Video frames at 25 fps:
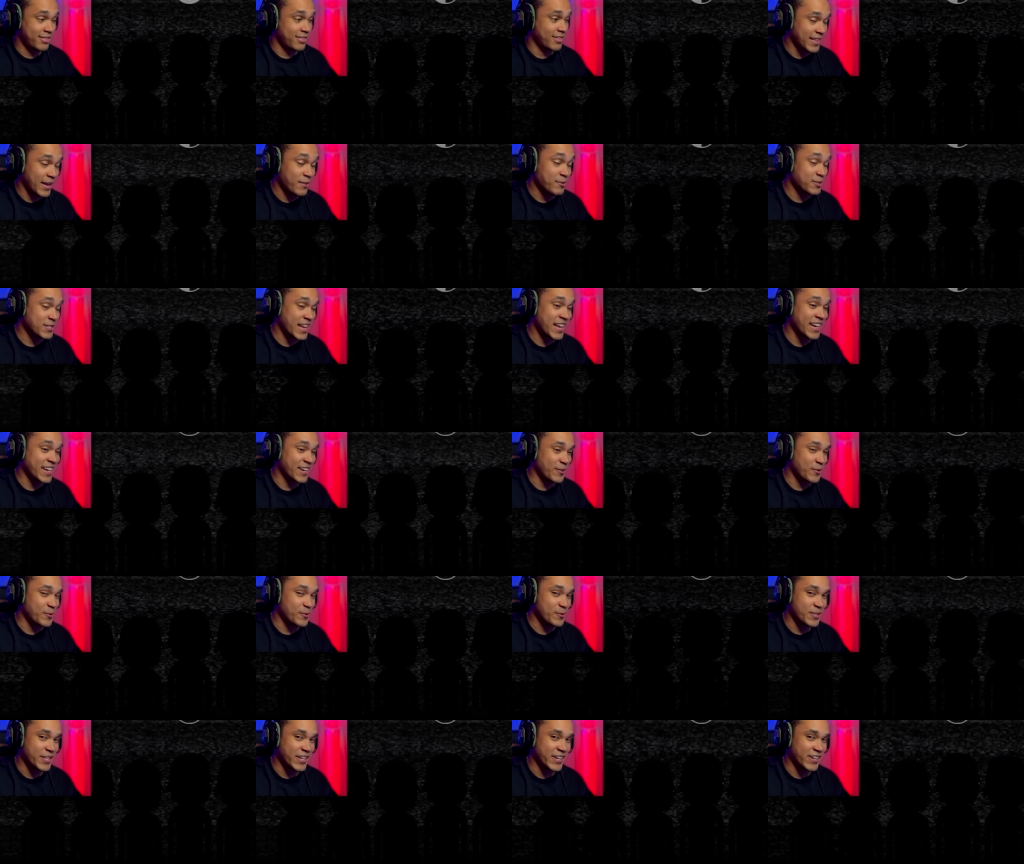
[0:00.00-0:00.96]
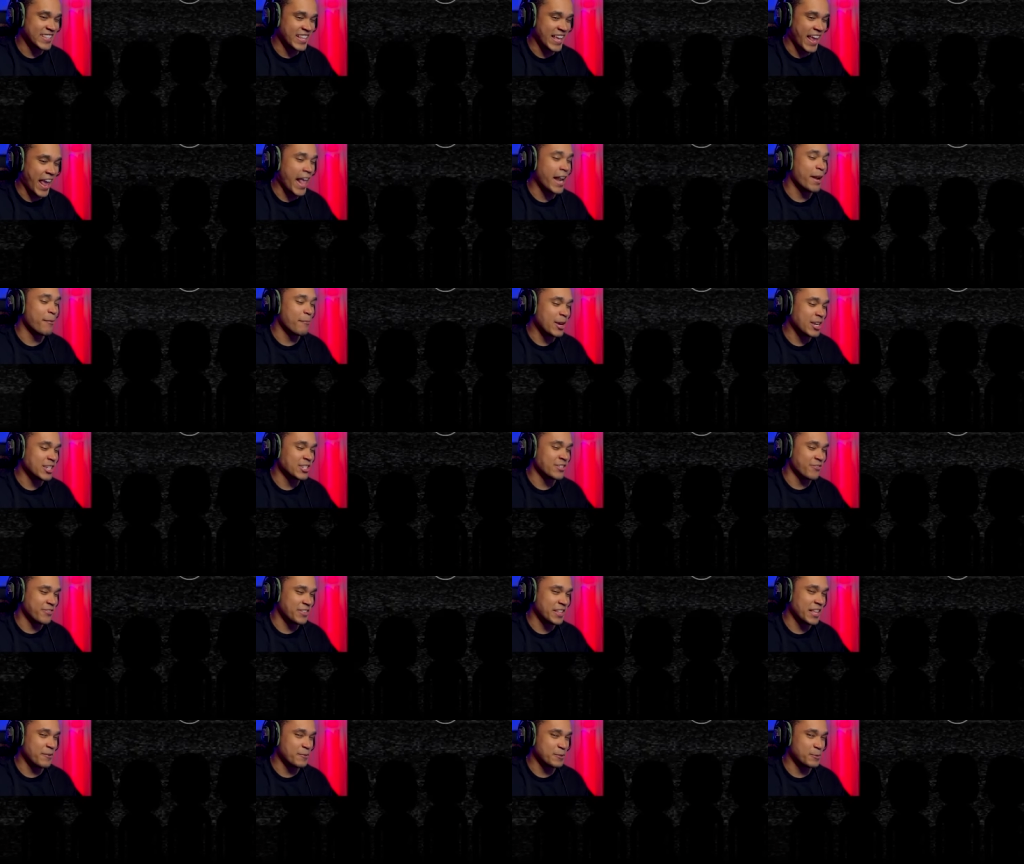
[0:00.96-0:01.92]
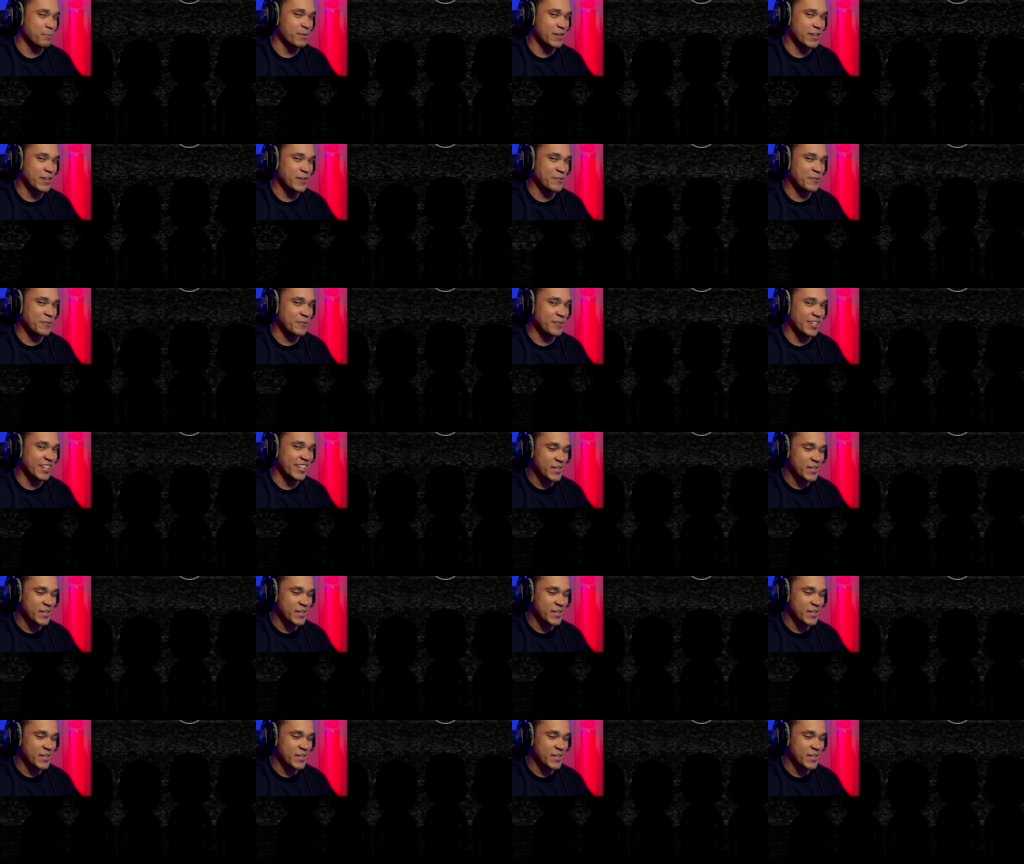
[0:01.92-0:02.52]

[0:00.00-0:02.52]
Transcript: That was kind of cool though. The animation for that was pretty cool.